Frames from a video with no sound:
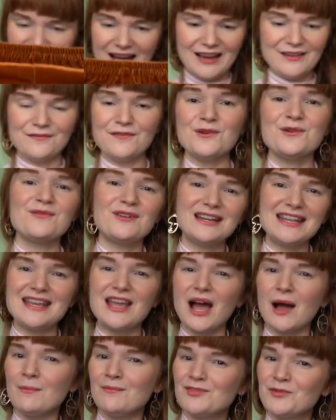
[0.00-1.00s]
I feel really
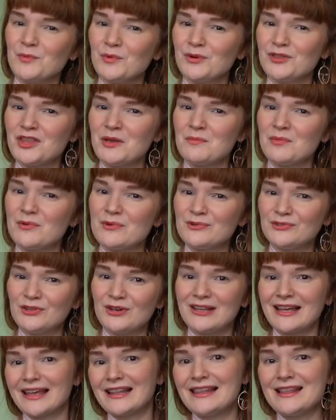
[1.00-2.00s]
comfortable in them, but also
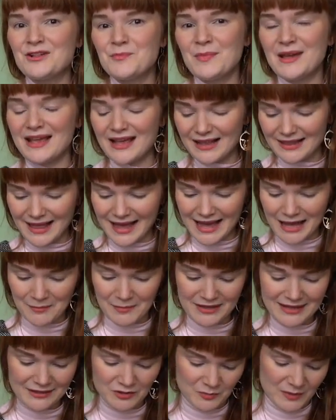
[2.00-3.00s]
like a little bit glam,
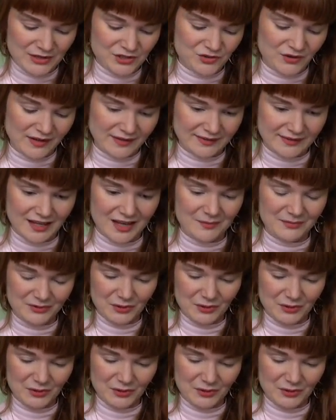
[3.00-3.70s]
a little bit dressed up.